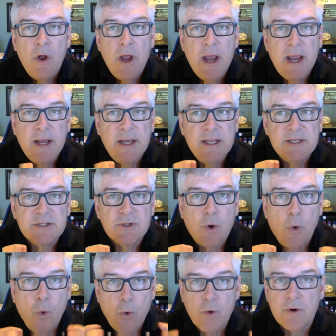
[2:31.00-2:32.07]
and his
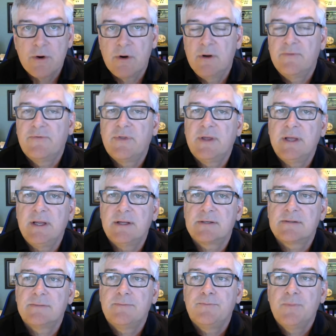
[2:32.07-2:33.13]
order of
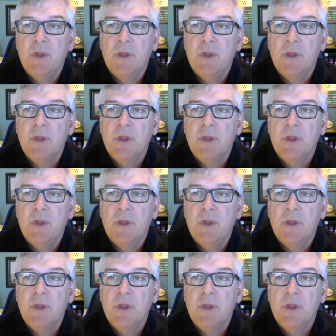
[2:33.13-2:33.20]
things.